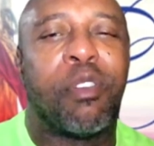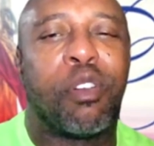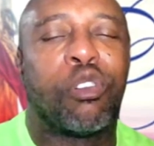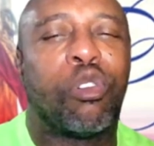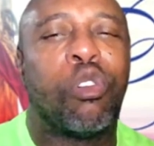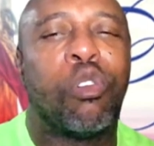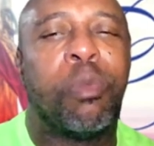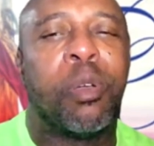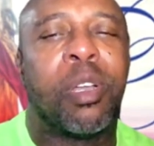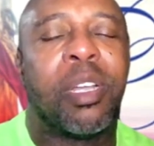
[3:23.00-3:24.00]
of
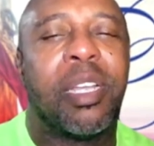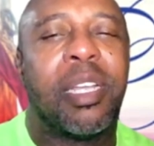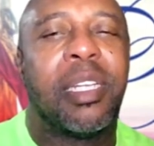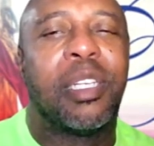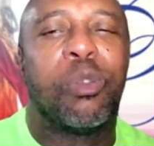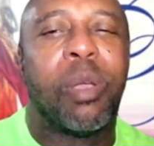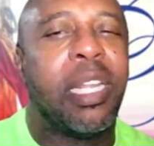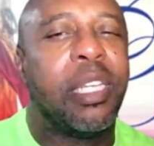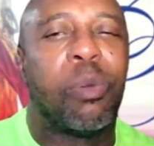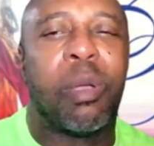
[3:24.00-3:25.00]
October
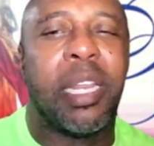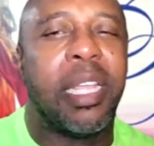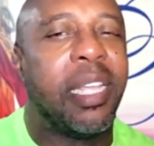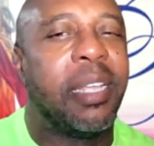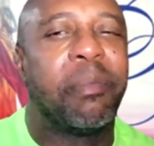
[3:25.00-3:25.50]
2020,